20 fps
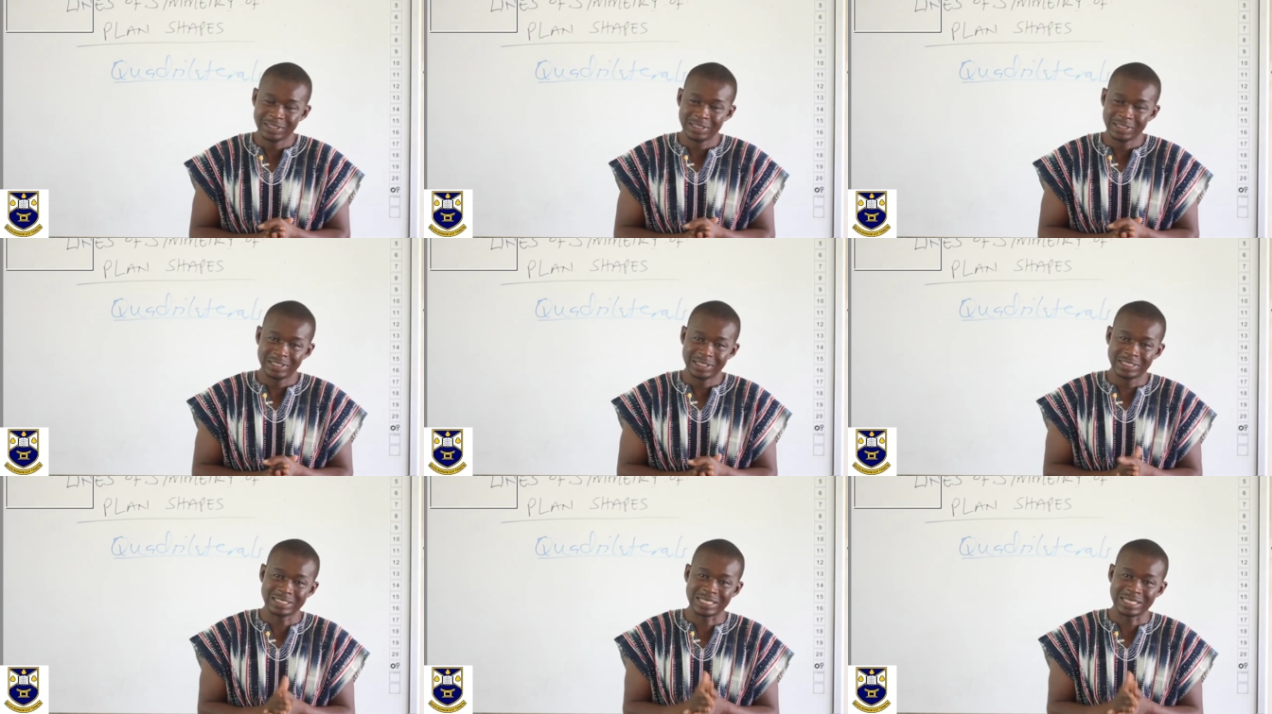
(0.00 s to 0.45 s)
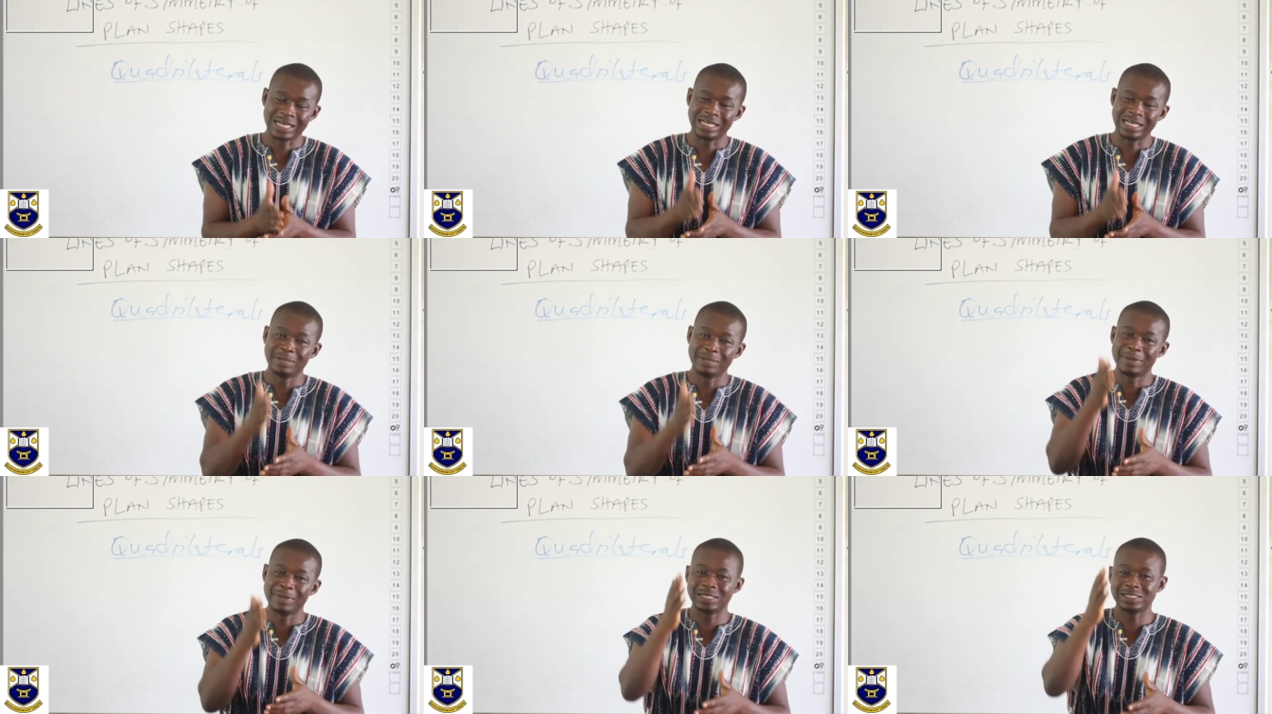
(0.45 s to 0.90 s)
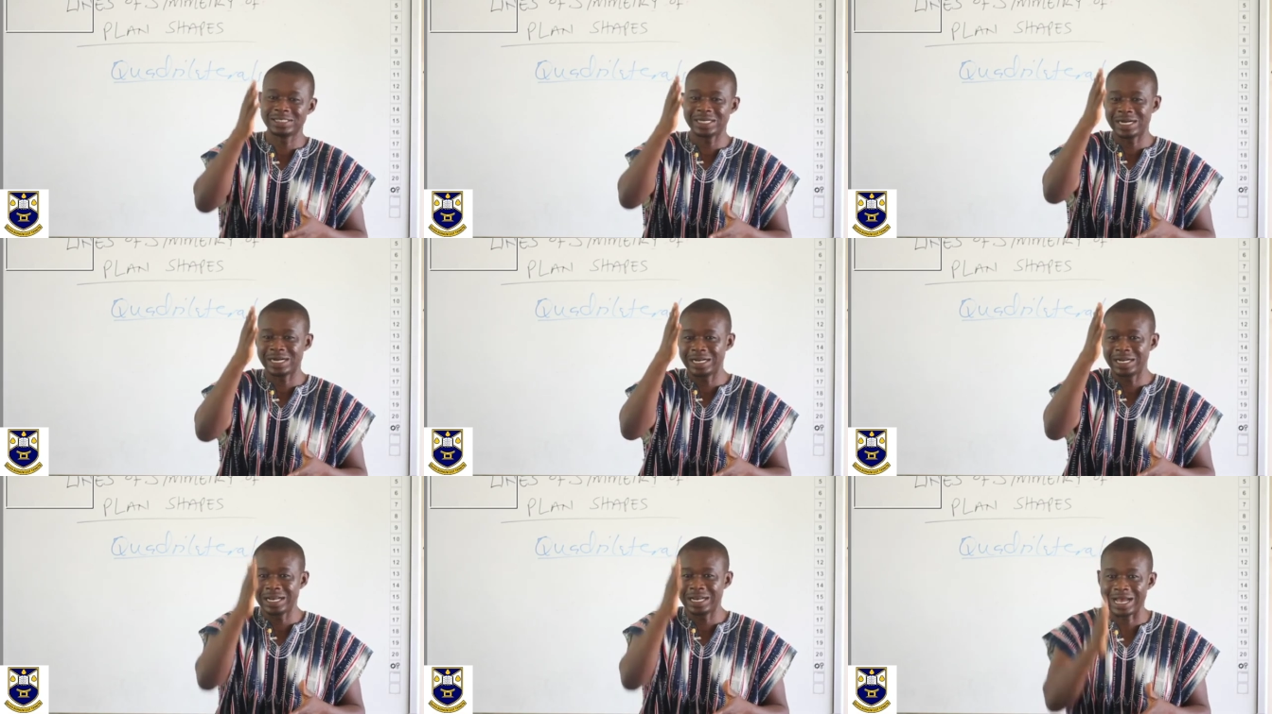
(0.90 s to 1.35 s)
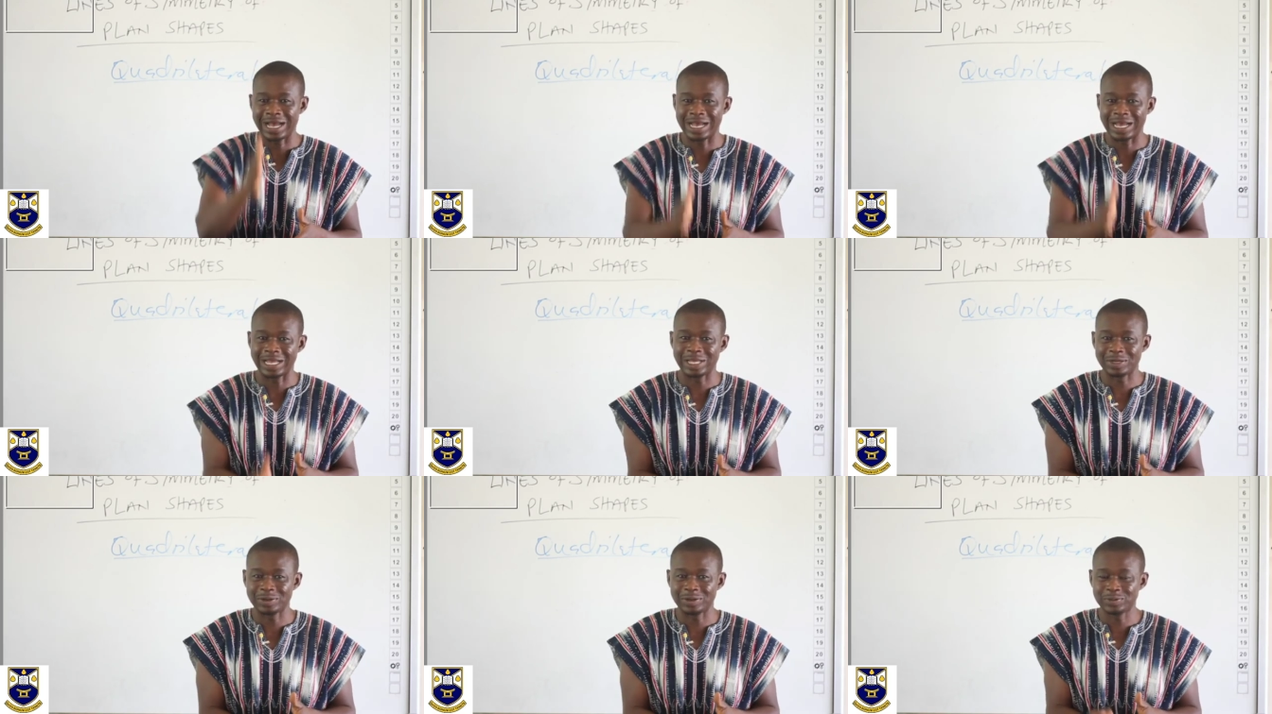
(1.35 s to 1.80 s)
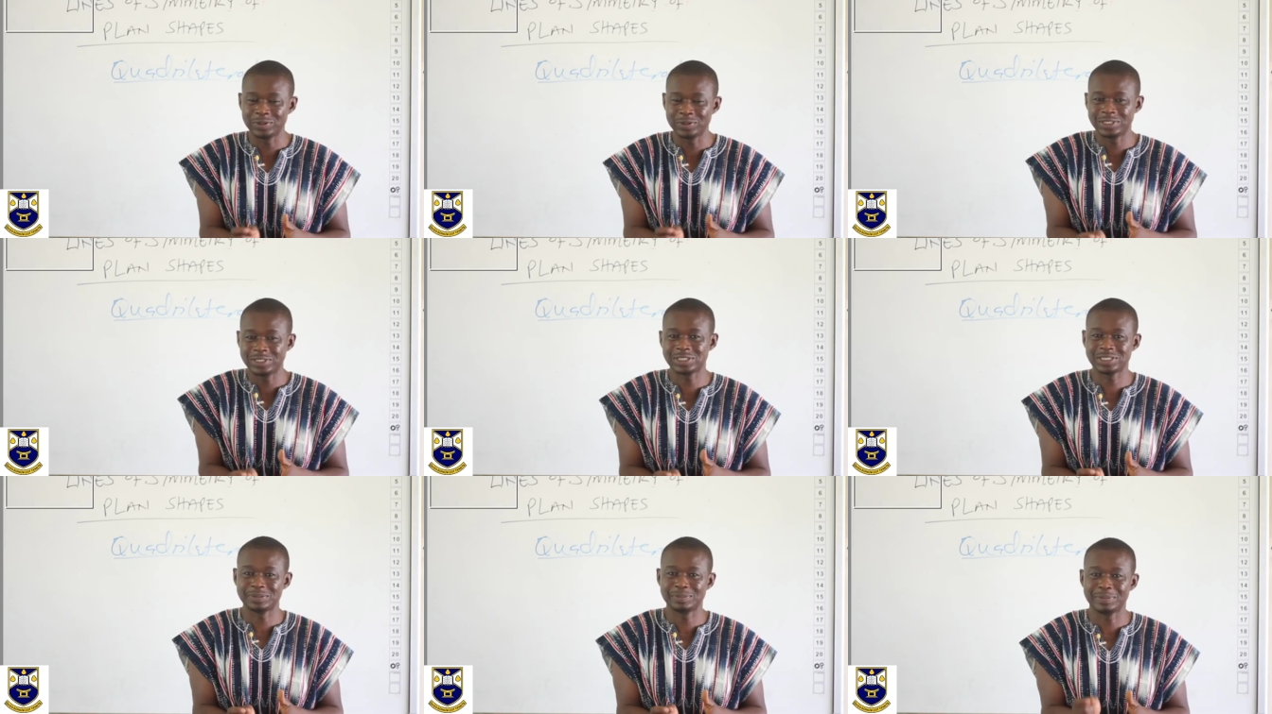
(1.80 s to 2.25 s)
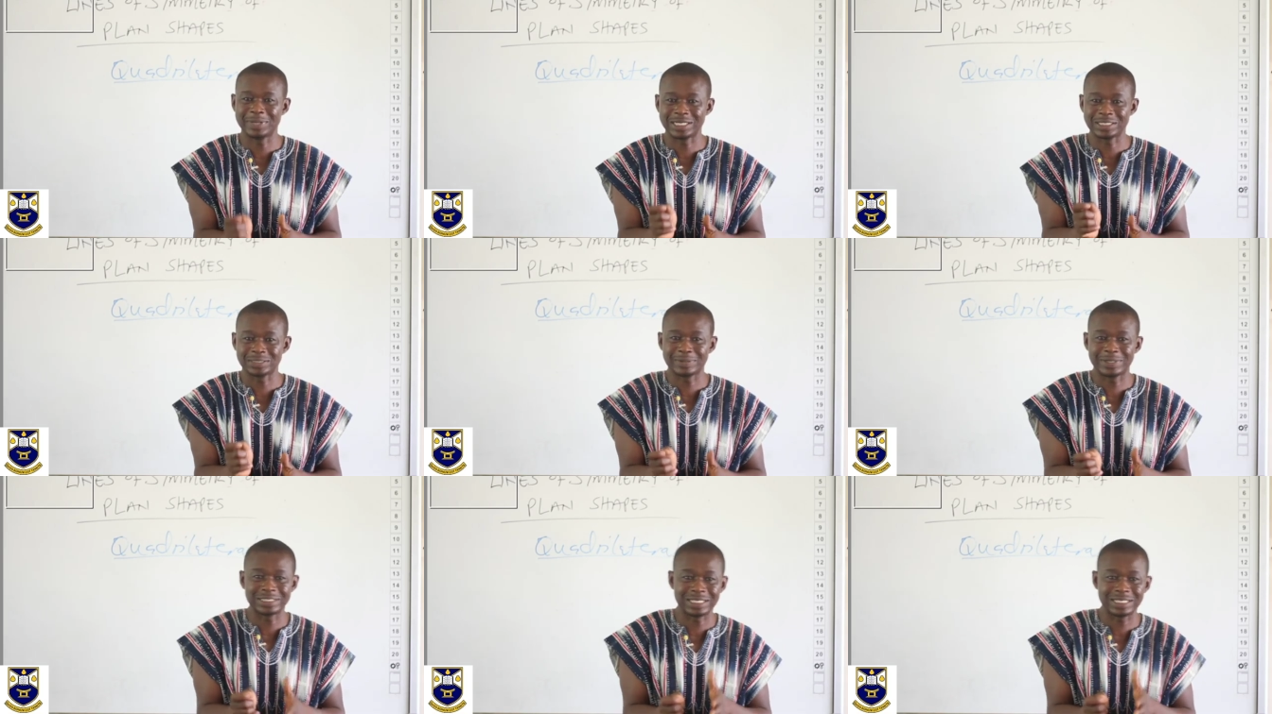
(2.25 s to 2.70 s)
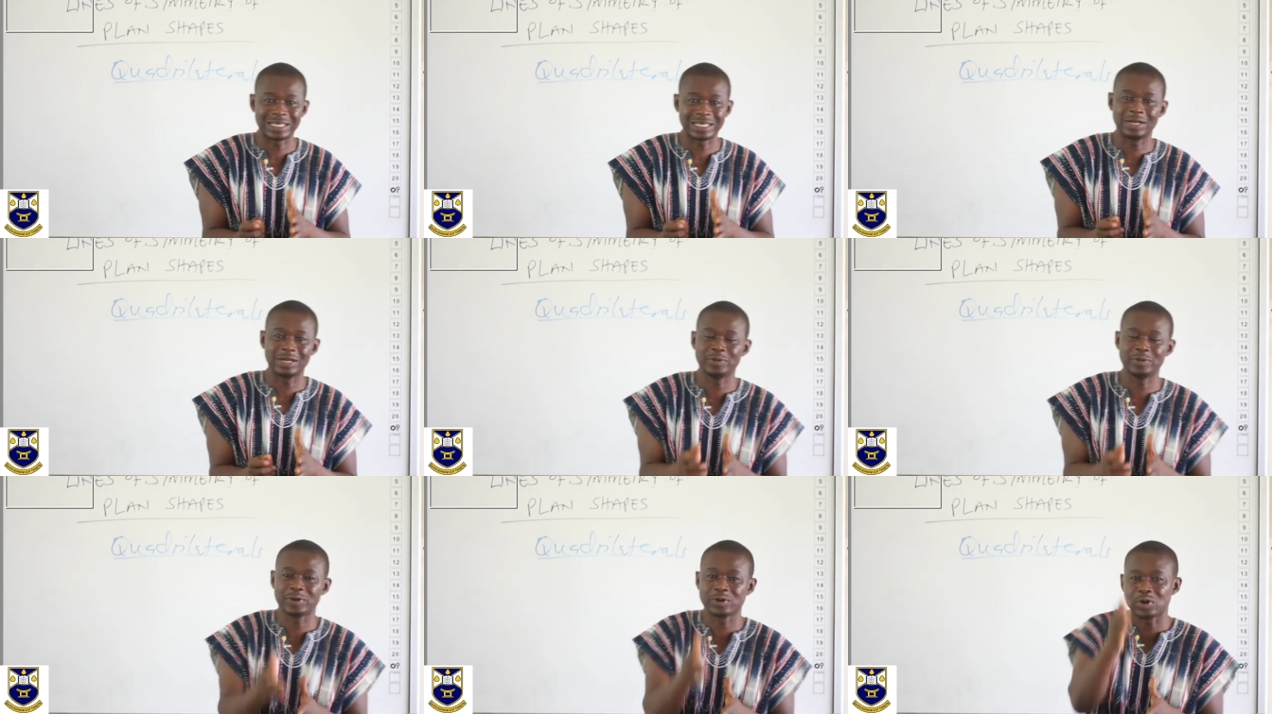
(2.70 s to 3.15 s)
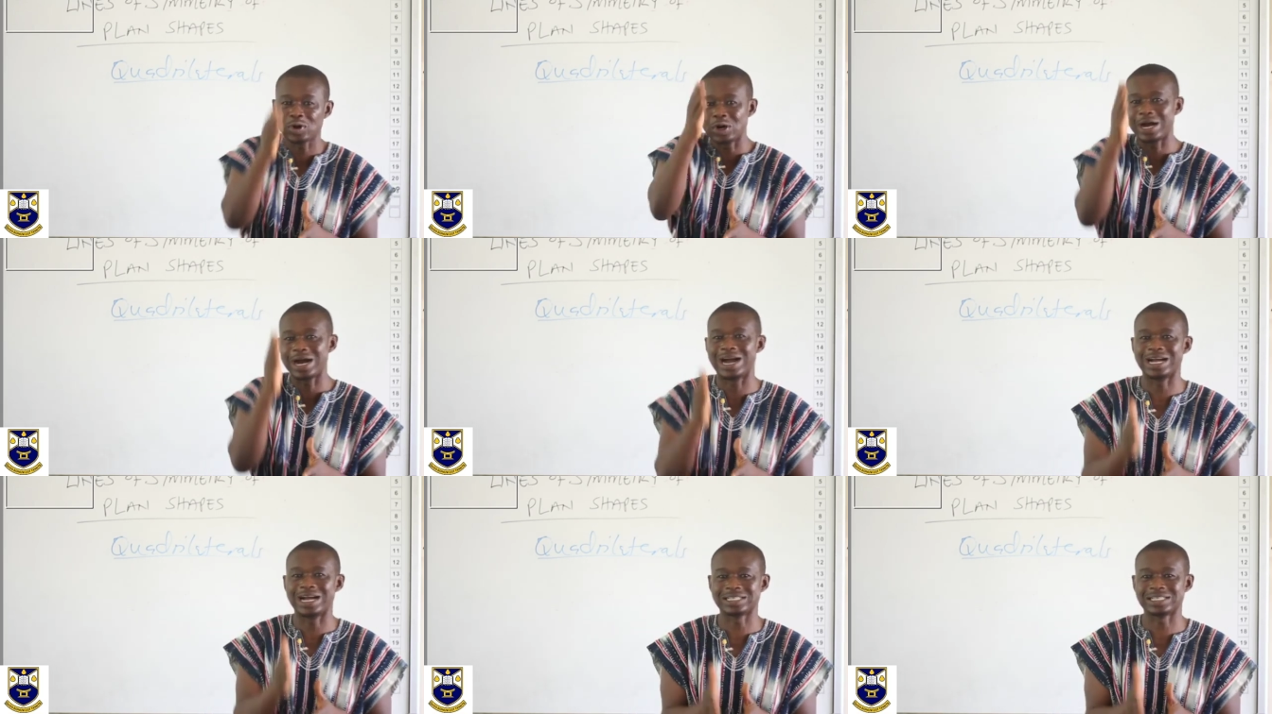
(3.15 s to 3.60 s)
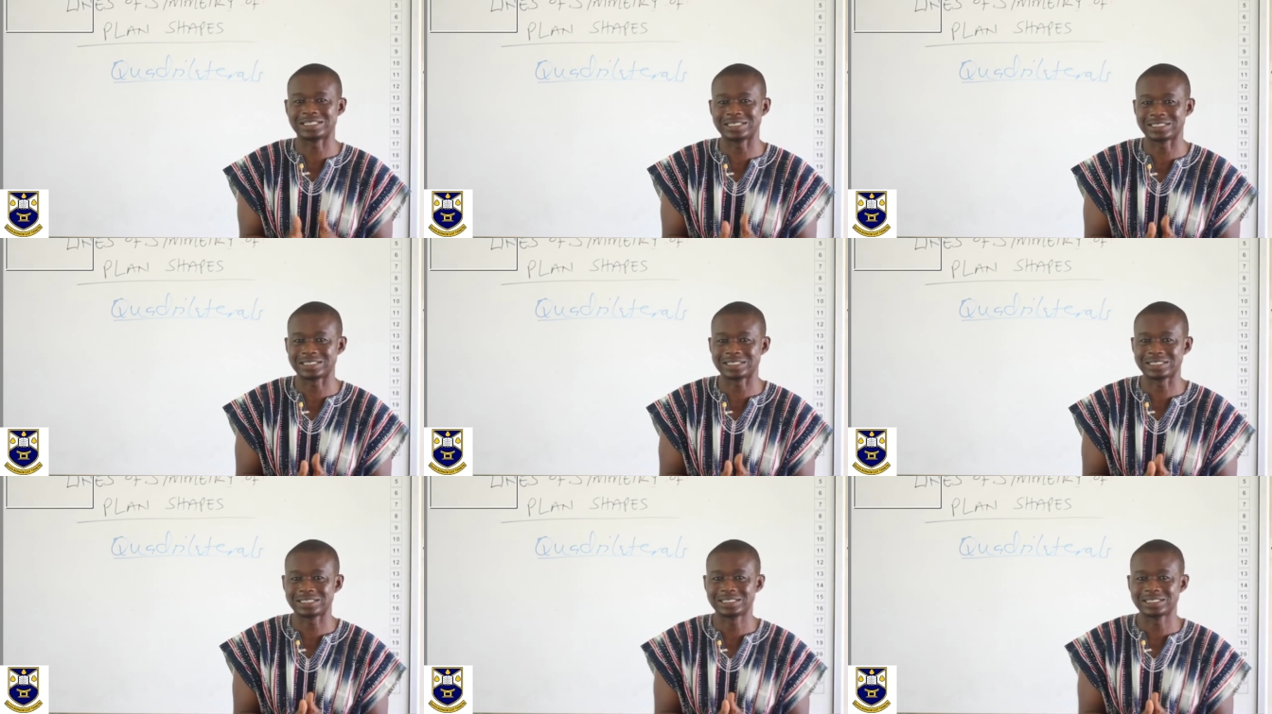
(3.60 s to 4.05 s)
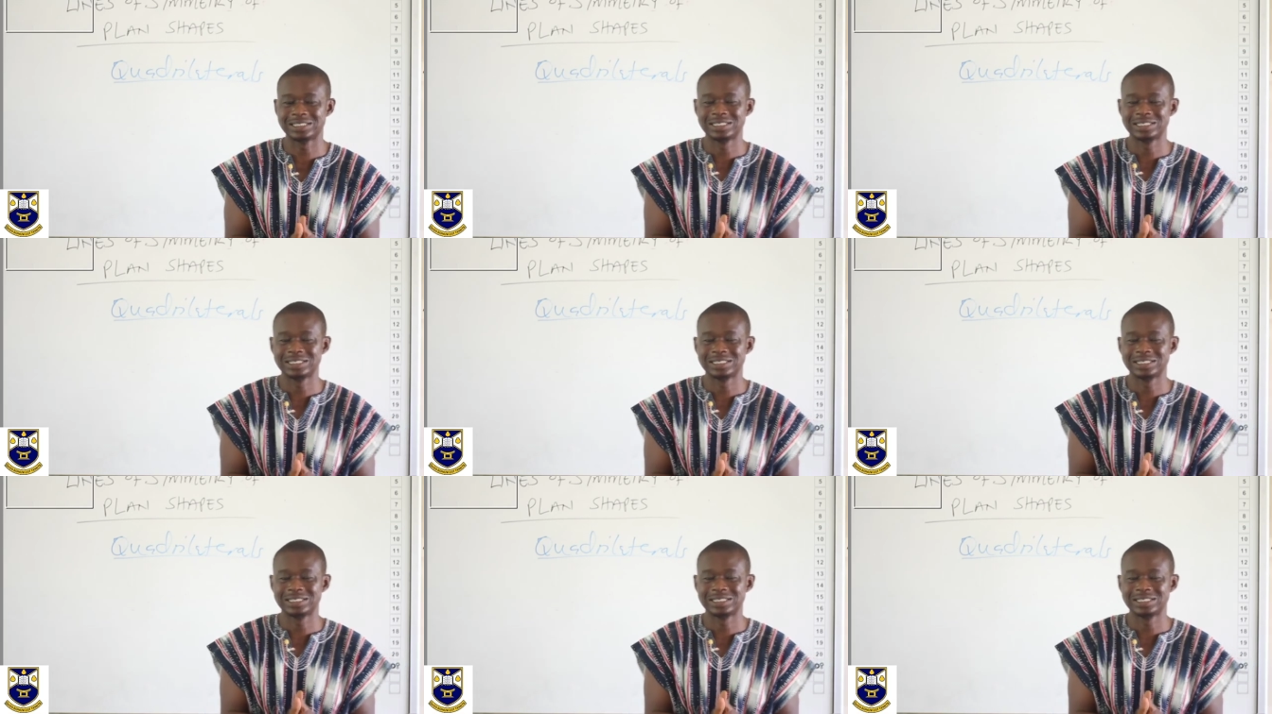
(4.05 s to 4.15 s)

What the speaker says: It's an imaginary line which mathematically we call axis.